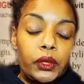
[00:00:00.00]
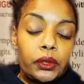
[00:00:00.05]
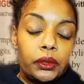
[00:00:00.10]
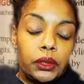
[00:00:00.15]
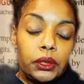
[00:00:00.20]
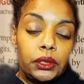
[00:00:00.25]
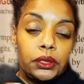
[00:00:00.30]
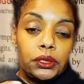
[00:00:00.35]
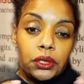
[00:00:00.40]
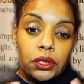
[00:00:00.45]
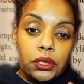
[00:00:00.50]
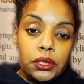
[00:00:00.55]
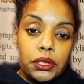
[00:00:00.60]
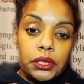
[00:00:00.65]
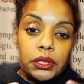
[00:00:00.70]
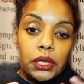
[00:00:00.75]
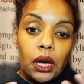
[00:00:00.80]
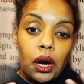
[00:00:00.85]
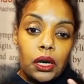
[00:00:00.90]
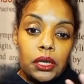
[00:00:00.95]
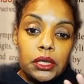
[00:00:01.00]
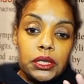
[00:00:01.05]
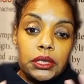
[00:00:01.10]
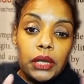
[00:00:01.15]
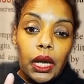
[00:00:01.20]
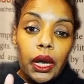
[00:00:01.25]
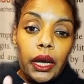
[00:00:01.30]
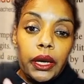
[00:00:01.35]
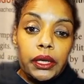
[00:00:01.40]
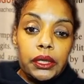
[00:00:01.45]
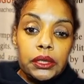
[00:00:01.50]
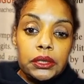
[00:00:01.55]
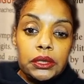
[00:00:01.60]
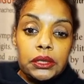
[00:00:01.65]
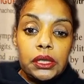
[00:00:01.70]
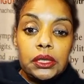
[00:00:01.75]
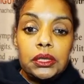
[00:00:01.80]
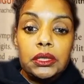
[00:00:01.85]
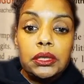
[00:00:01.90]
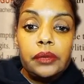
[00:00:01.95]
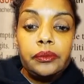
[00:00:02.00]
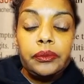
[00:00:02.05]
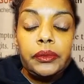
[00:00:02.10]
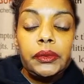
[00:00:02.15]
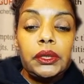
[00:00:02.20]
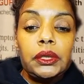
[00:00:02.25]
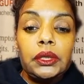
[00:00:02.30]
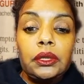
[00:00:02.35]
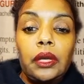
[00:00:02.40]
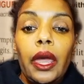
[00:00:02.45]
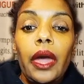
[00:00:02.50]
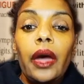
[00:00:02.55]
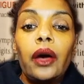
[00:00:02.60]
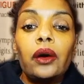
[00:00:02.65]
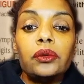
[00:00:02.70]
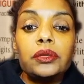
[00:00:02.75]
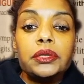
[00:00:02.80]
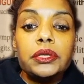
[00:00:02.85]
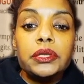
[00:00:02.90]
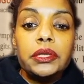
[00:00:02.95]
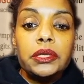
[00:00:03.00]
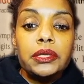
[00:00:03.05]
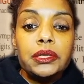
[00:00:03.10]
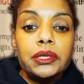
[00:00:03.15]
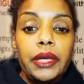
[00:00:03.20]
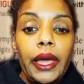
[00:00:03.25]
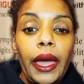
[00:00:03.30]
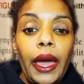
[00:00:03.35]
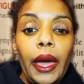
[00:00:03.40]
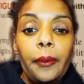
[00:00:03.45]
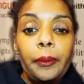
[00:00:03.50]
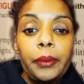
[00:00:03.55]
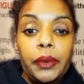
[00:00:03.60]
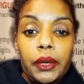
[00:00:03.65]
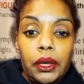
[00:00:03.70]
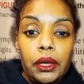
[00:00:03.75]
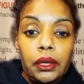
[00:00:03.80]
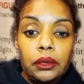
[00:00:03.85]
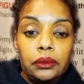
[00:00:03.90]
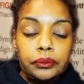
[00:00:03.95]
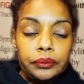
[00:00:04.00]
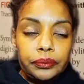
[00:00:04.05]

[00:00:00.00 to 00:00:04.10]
these are signs that something else is happening.